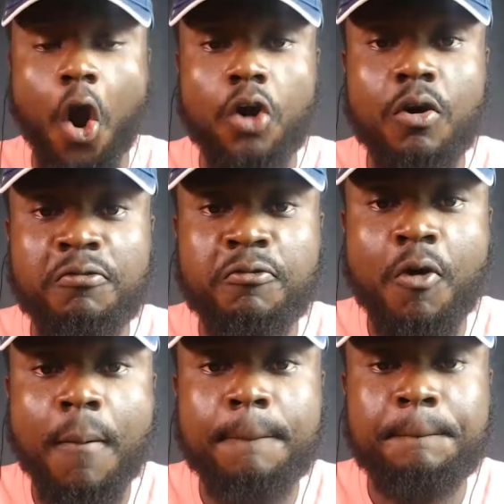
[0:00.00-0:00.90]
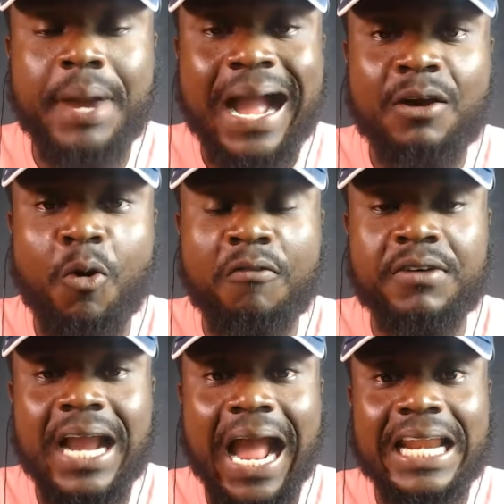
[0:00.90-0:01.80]
Order for Bank
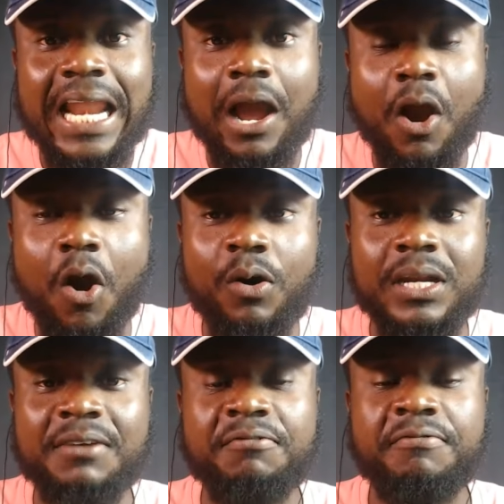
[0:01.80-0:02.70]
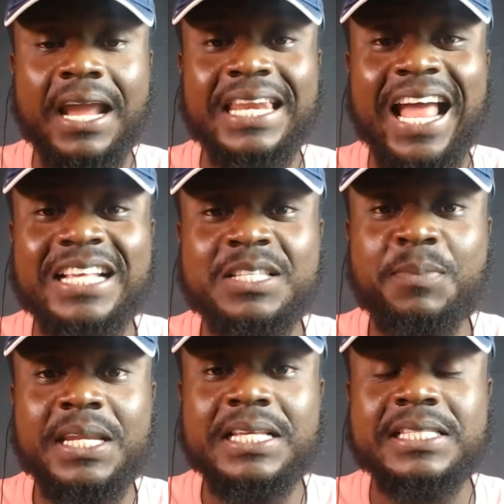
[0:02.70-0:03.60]
of Ghana on the finance
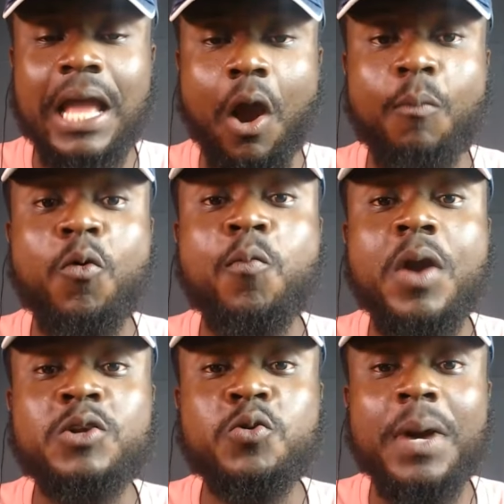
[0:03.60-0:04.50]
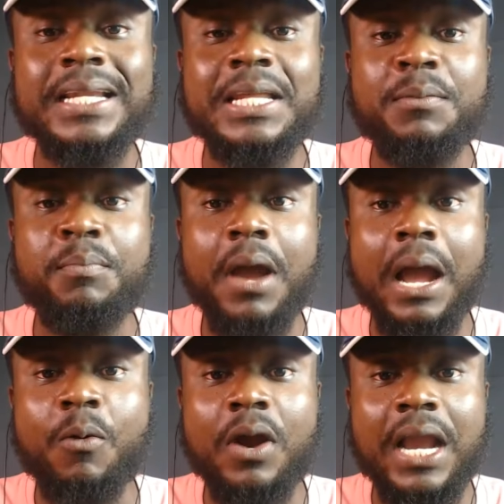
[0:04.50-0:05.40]
minister Omubu Ejumaden
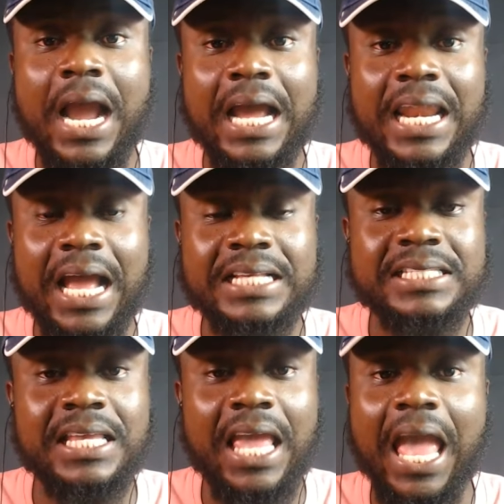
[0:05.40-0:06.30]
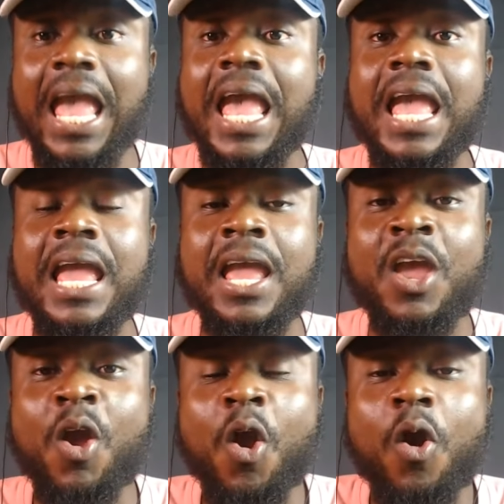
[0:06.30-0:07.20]
pa o Ghana hasi
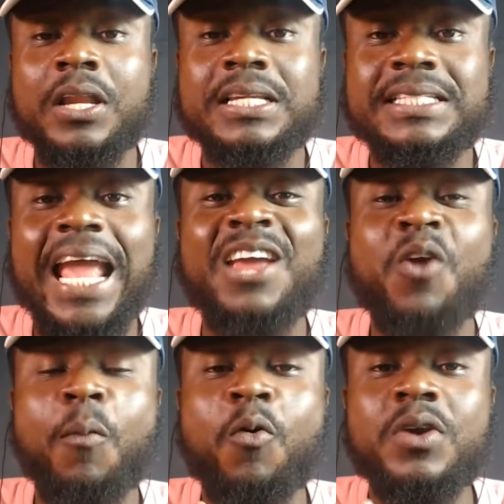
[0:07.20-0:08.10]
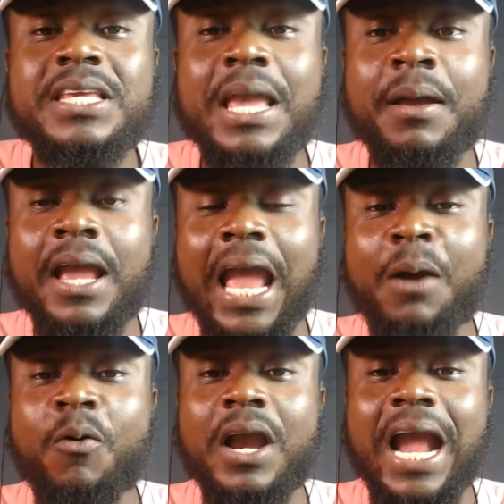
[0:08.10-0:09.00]
10 or more year
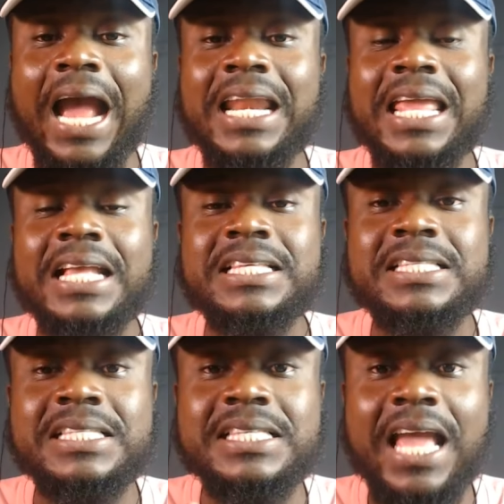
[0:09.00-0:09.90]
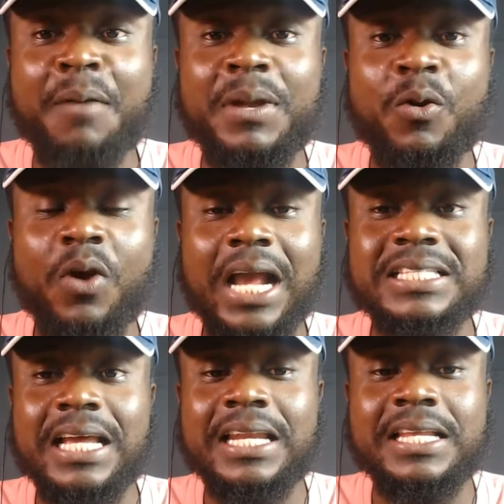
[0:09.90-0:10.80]
or Ghana yes see amena
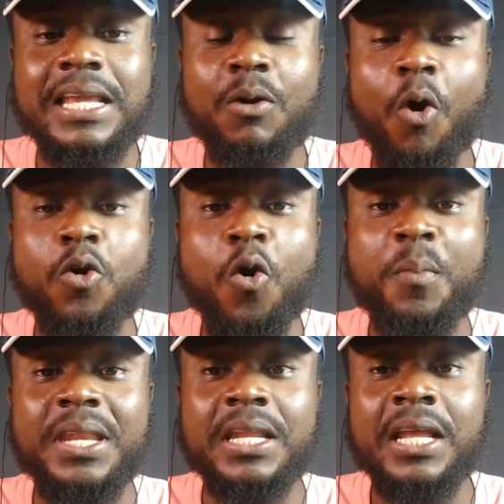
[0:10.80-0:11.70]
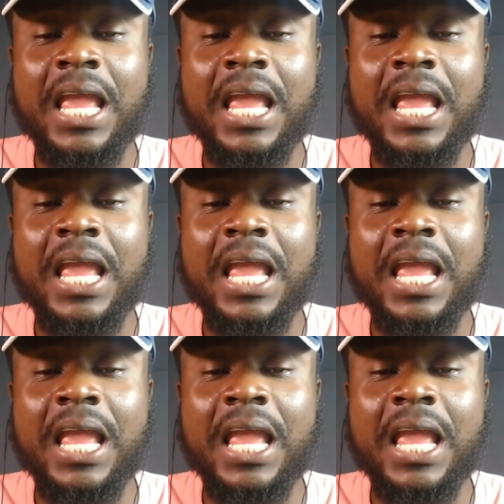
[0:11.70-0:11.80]
okasa ni economy ni